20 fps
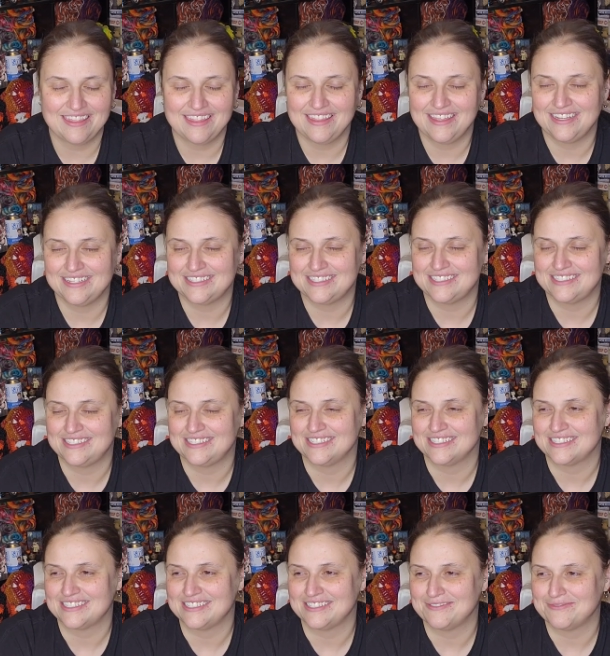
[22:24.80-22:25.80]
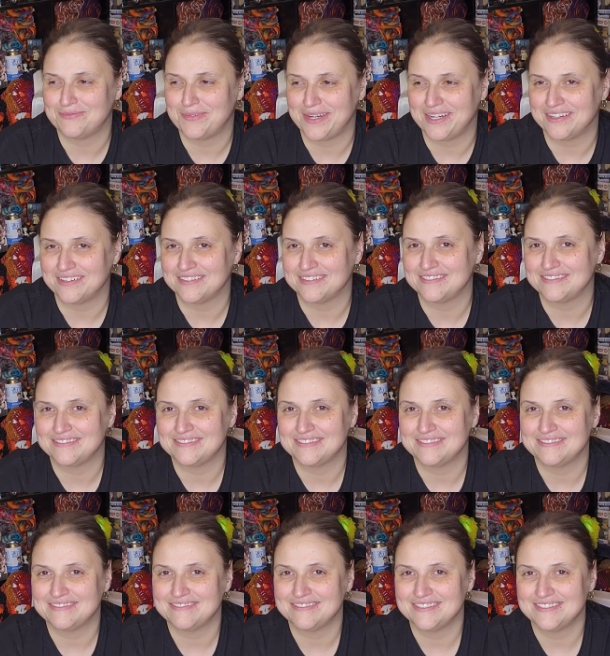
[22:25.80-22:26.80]
it's just a weird
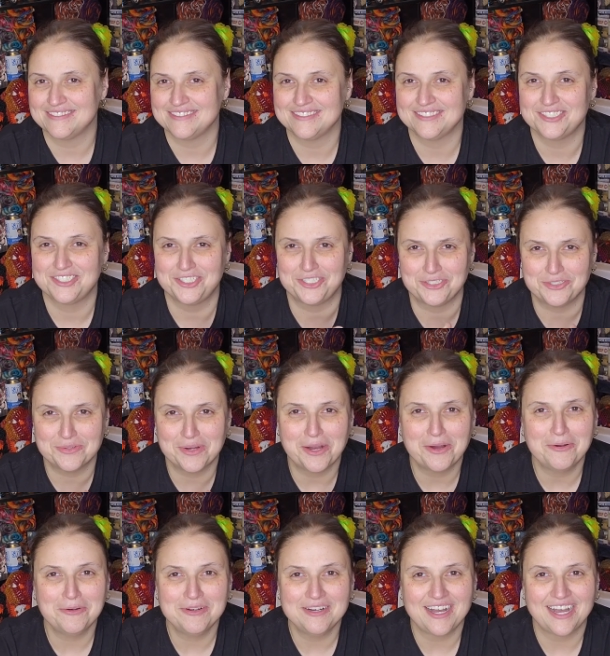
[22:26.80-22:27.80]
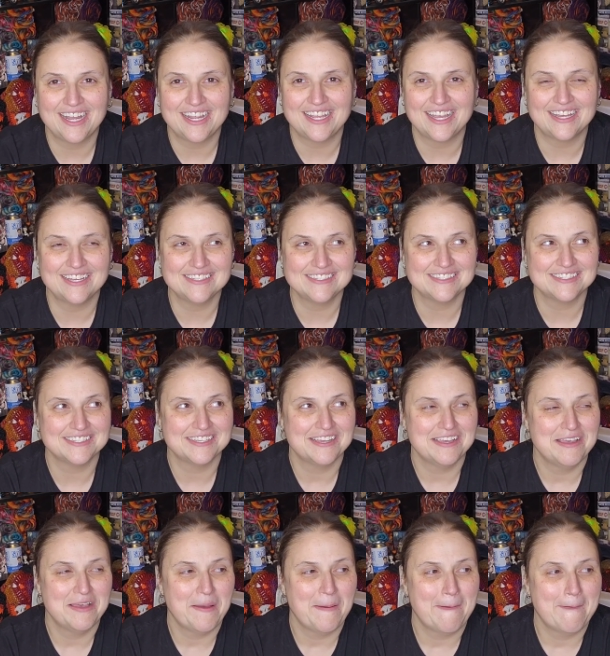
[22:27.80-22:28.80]
duo, I guess.
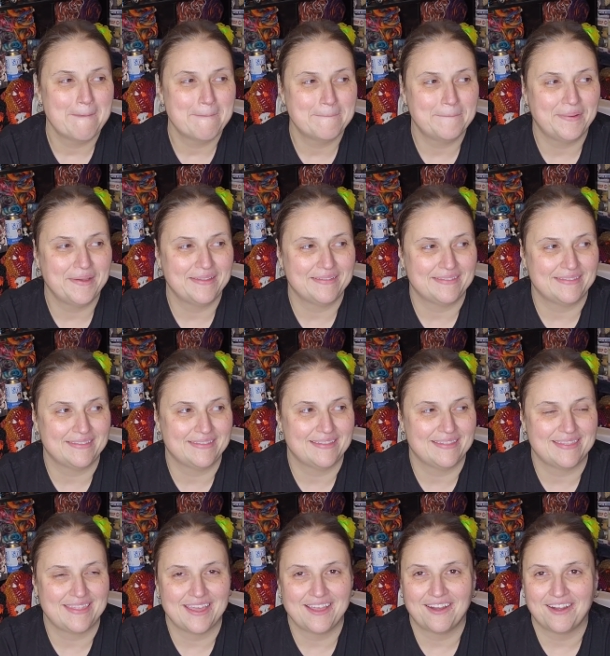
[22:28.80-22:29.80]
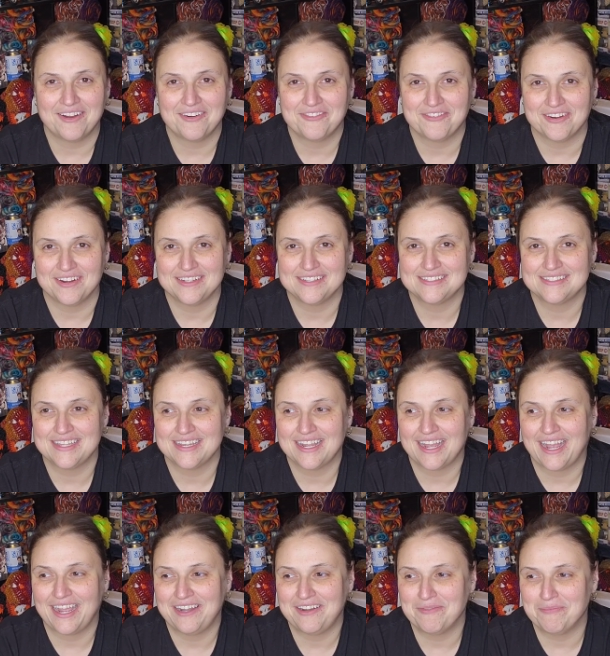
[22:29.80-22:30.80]
But they are friends. They
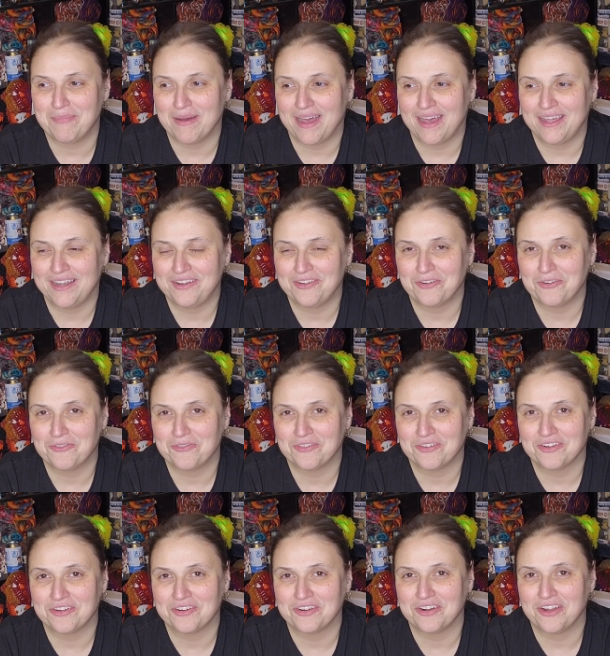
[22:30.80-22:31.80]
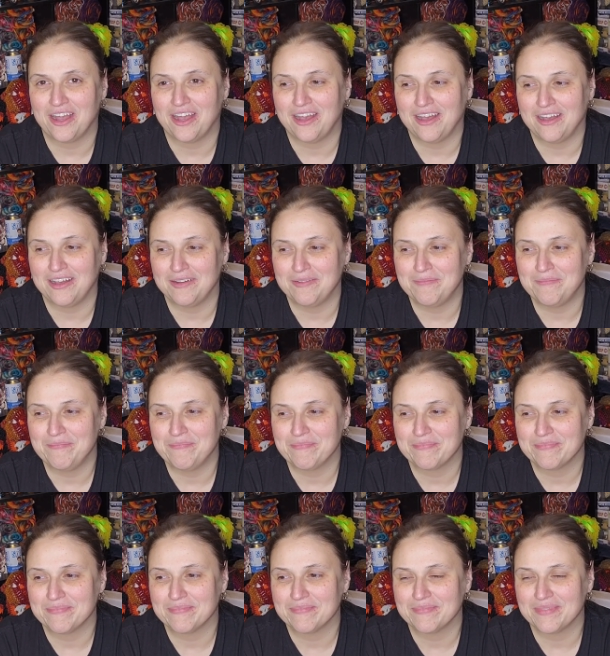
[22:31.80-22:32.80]
kind of bond over um,
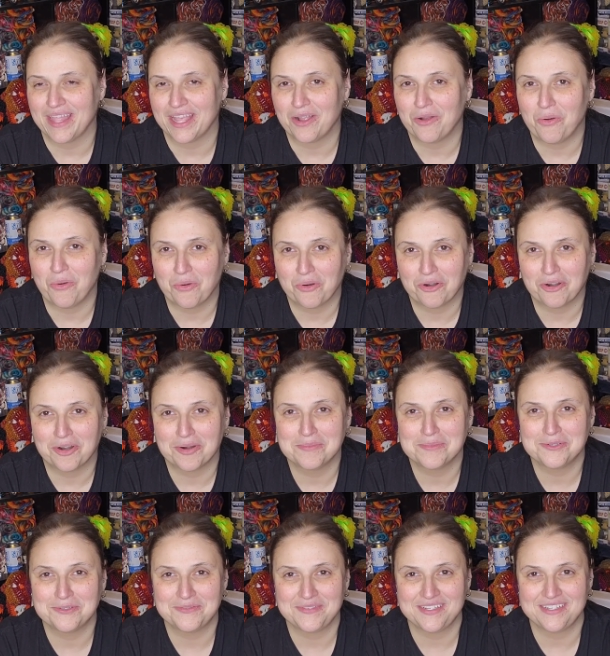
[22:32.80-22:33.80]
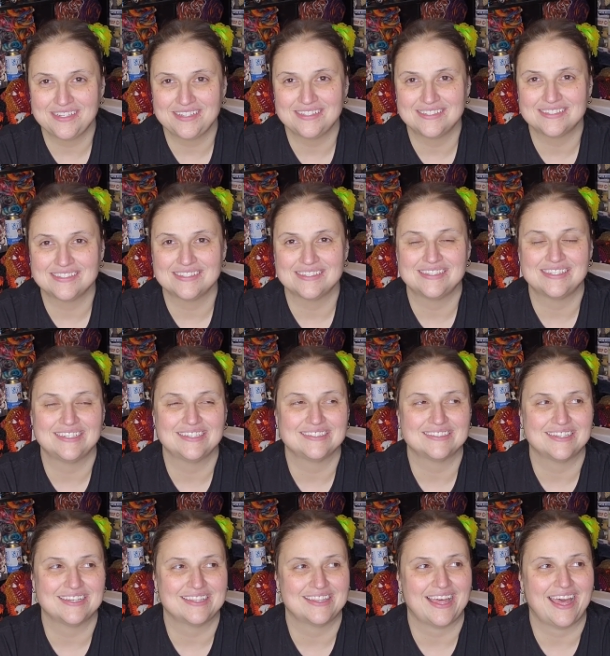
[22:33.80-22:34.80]
like horror movies and things
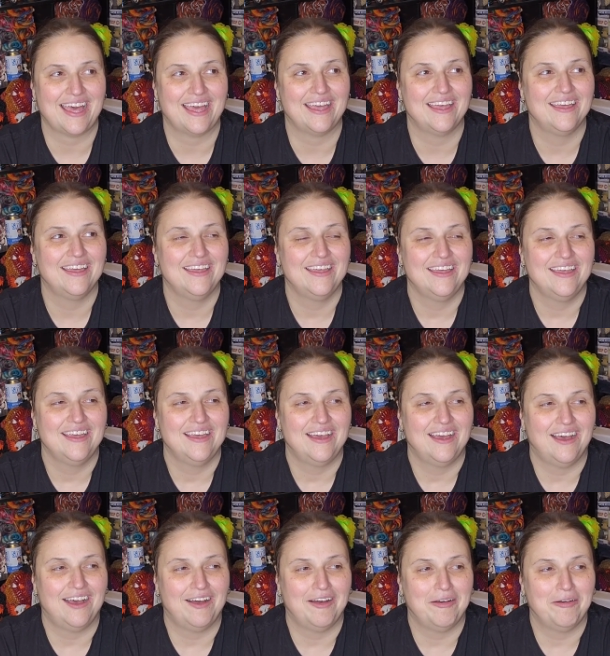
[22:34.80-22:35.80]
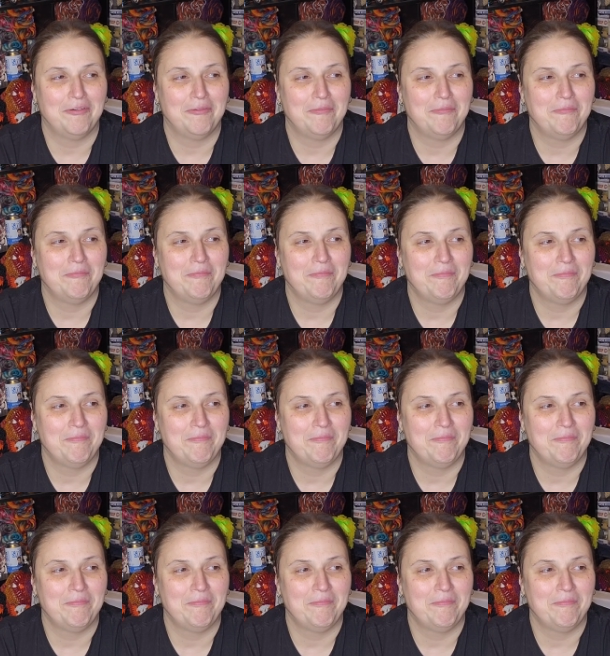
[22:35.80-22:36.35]
like that. Um,